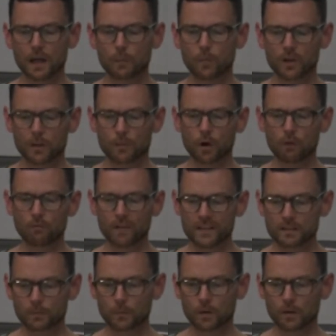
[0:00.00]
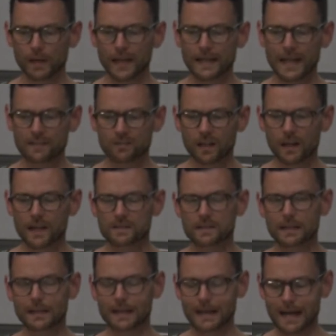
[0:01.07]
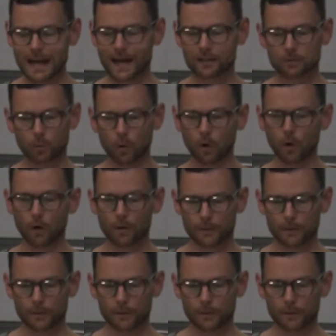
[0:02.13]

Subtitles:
but a more visible and escalating class war.